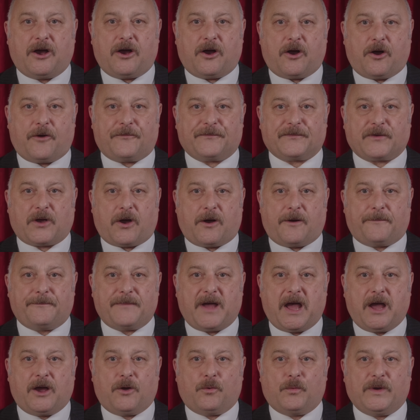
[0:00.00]

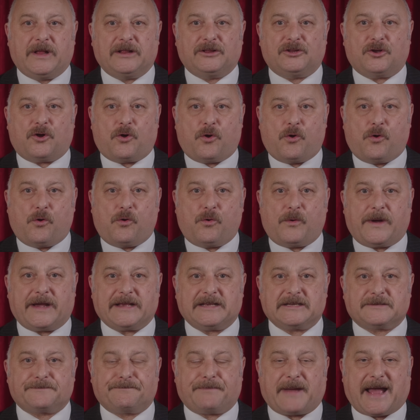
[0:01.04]
Ofcom will
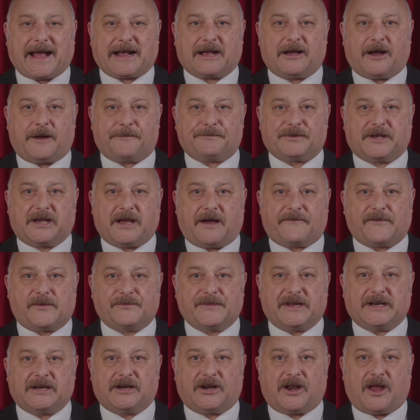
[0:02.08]
always back up
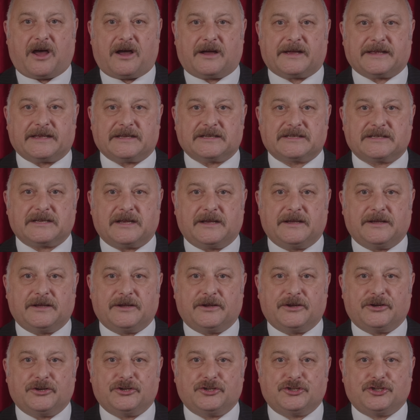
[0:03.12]
government lies,
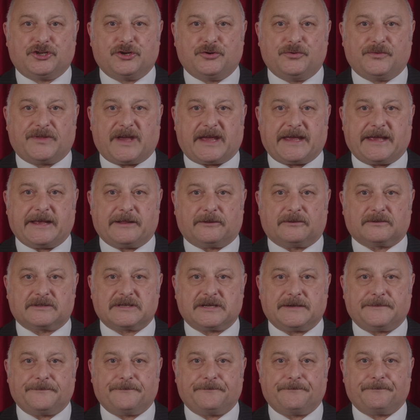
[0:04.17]
to the hilt.